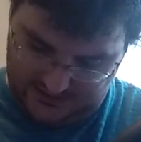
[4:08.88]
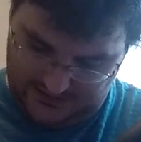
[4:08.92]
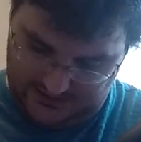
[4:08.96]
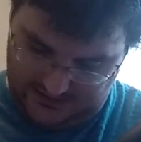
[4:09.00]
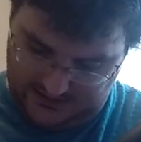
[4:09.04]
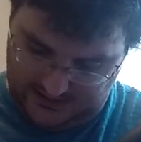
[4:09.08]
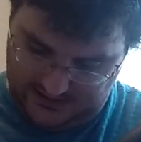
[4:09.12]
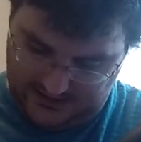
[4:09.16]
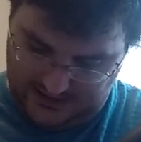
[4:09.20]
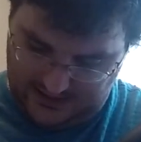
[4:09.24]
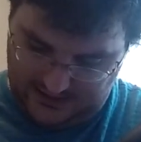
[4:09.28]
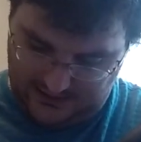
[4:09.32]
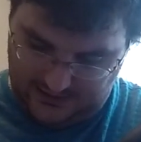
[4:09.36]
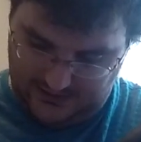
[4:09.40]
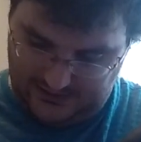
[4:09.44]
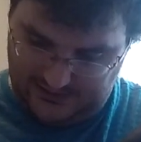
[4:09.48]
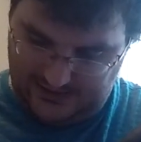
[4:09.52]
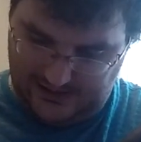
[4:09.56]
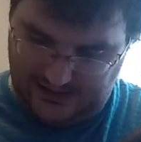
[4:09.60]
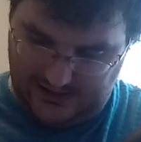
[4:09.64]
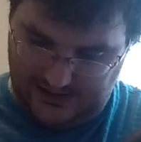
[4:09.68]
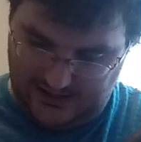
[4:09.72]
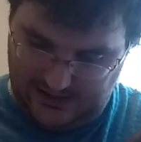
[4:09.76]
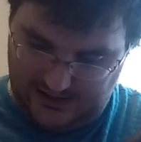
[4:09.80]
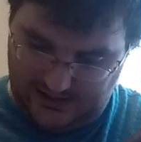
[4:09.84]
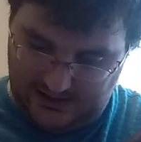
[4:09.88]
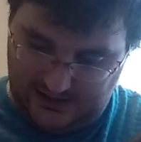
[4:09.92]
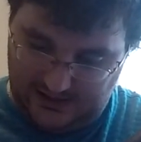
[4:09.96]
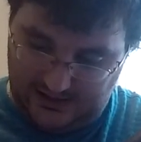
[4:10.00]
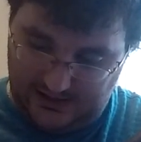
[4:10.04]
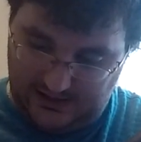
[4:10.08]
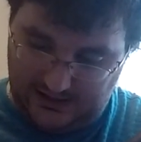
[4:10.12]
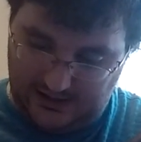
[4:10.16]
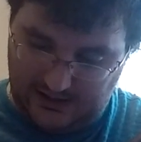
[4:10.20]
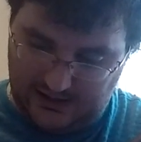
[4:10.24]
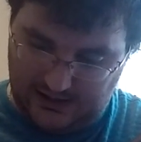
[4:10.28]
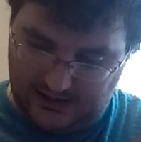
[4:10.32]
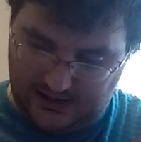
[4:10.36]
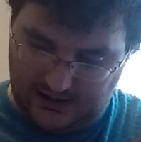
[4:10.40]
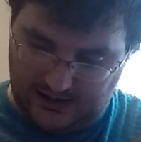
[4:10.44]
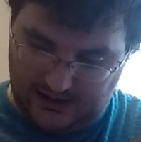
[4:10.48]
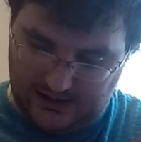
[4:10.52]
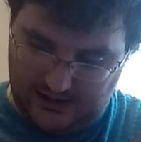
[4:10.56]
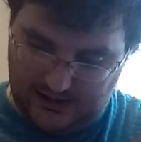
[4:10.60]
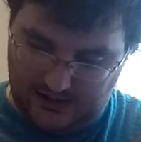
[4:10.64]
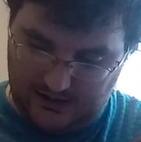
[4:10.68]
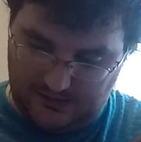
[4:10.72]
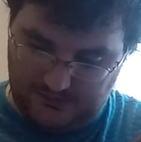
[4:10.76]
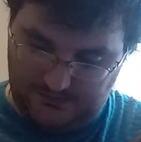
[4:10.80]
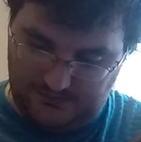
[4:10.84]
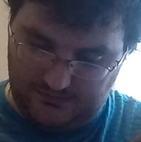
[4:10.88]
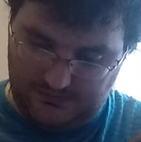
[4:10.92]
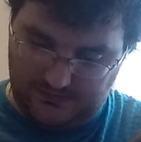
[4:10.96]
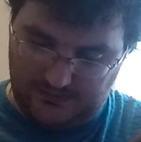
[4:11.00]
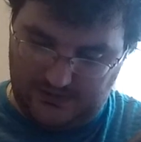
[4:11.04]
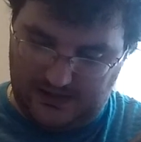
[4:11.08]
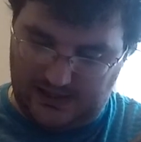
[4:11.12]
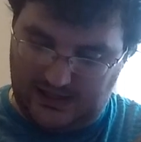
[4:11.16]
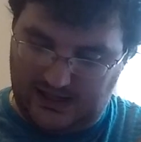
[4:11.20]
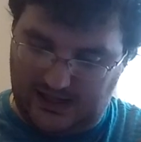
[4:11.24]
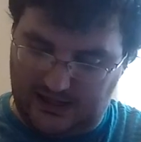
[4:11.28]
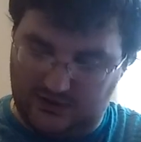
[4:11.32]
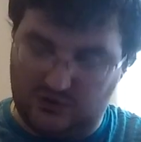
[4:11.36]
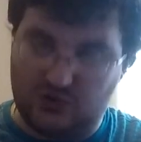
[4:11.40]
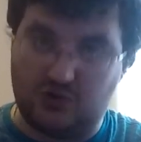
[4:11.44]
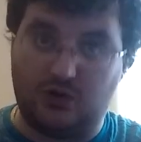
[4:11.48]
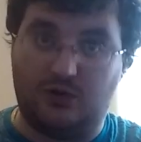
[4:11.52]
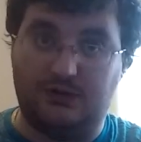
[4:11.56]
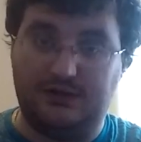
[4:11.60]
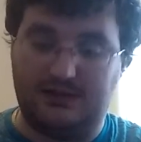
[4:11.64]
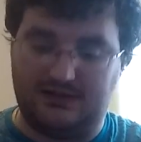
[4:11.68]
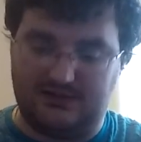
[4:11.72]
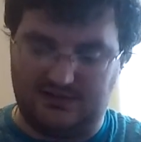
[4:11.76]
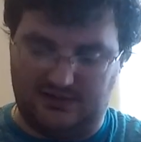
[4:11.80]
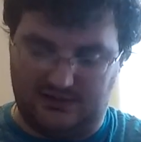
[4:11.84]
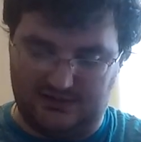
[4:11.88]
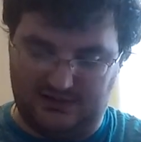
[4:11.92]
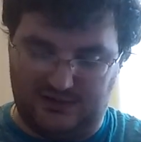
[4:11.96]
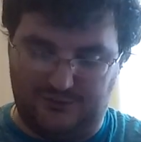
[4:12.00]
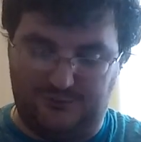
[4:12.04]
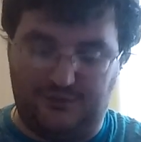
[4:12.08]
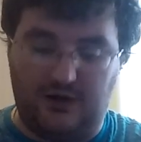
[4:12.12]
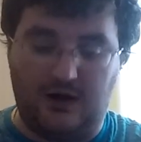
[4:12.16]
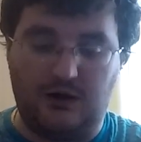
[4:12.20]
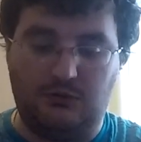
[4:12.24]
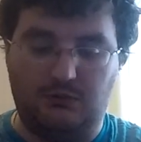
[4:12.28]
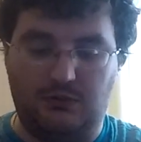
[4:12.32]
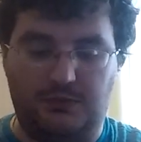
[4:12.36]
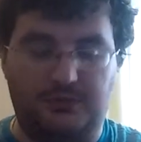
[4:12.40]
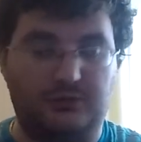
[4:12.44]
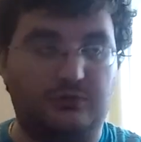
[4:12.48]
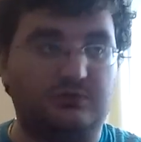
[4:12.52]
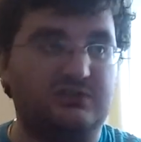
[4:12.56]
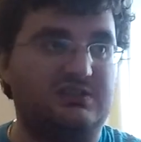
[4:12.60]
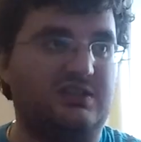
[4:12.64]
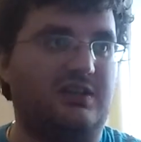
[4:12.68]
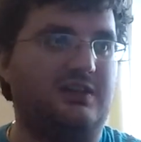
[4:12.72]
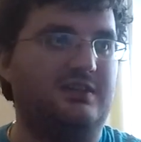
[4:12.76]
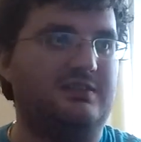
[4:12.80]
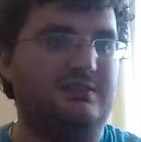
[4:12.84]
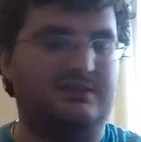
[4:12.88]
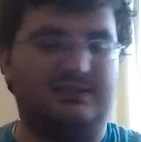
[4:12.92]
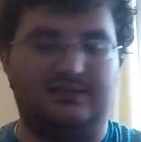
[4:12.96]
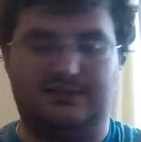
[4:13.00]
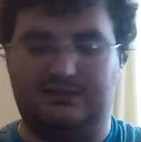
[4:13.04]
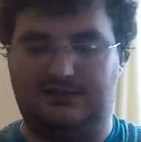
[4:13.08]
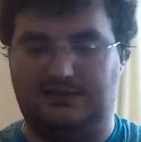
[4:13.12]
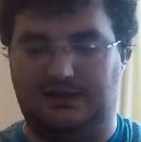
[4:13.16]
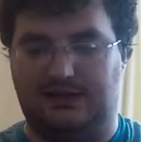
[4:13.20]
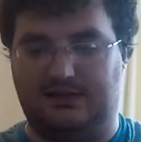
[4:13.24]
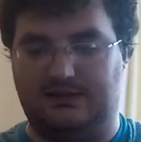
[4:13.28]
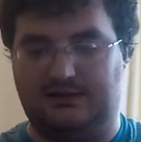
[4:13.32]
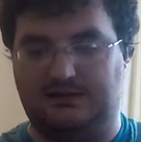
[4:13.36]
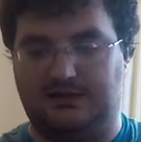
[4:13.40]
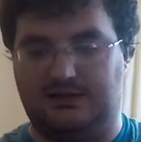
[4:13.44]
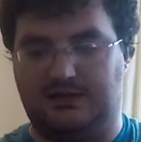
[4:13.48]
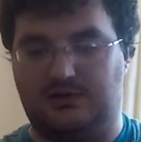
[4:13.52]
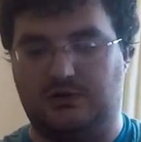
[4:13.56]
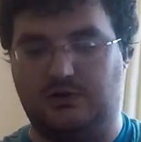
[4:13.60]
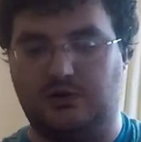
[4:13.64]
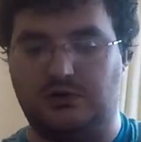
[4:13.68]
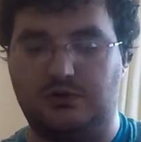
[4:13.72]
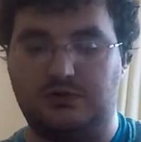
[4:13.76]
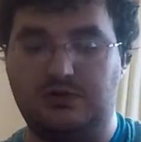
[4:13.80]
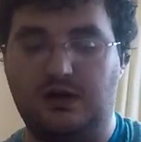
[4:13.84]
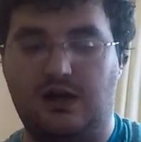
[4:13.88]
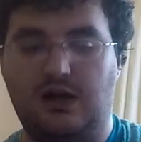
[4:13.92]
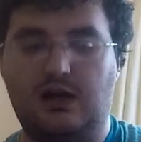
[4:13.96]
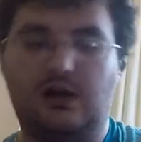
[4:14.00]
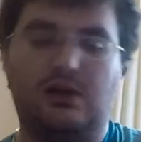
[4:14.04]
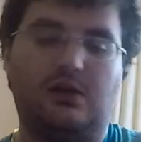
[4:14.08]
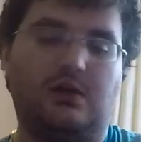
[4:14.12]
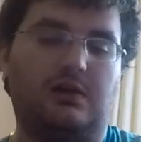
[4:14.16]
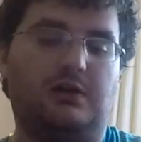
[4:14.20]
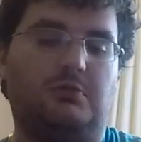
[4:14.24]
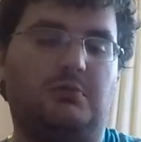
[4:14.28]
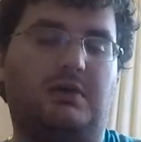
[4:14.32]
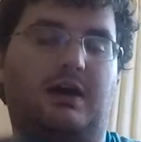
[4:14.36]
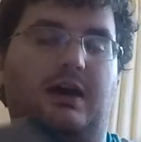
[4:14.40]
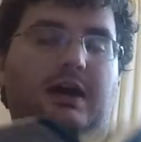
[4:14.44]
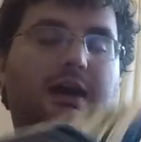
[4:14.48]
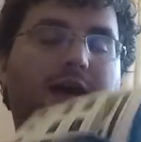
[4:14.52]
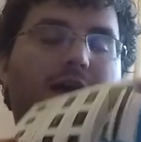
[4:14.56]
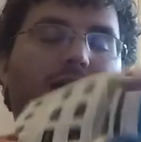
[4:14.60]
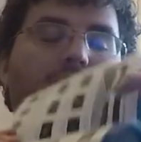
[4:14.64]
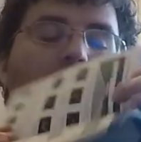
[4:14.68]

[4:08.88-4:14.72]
you get like the electronic signs, the variable signs as they're called, where